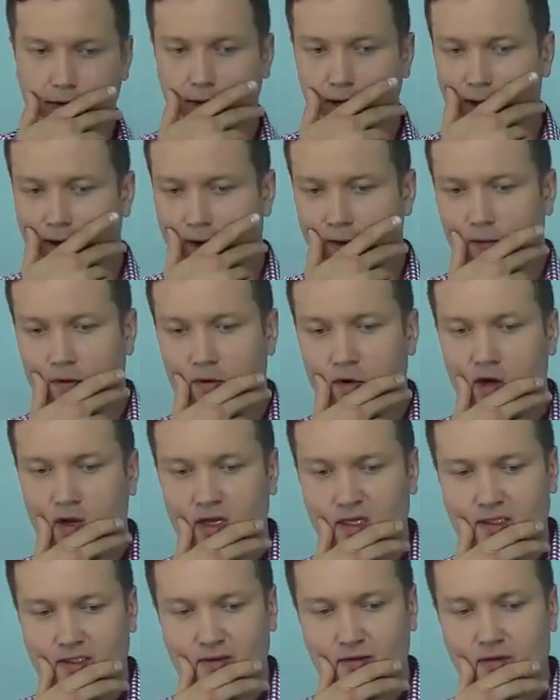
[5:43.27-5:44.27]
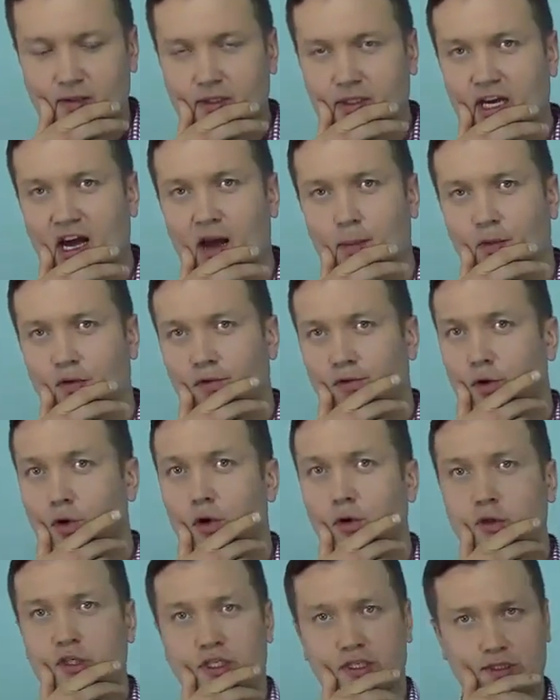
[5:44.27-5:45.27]
there are different type of
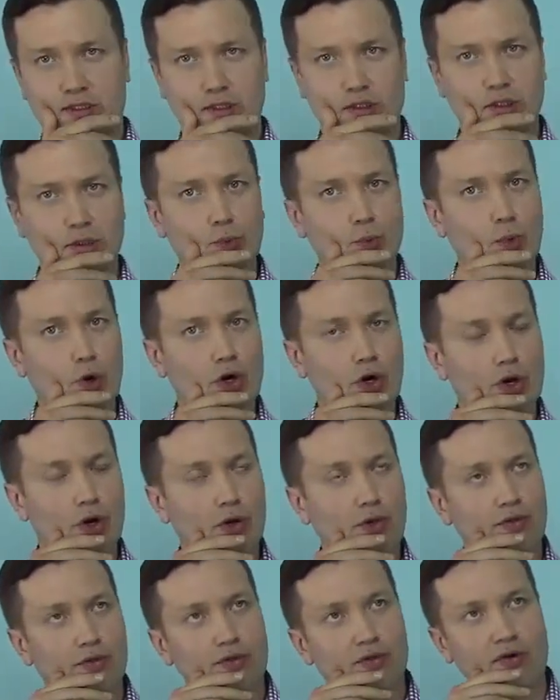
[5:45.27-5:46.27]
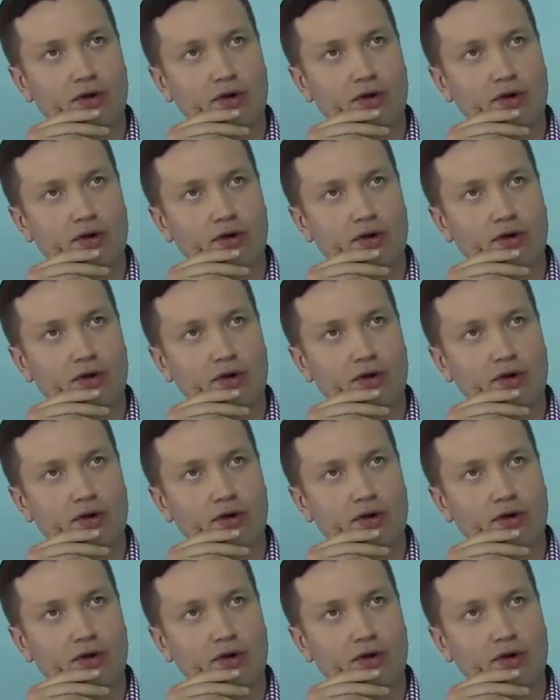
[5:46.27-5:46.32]
coaches in the world.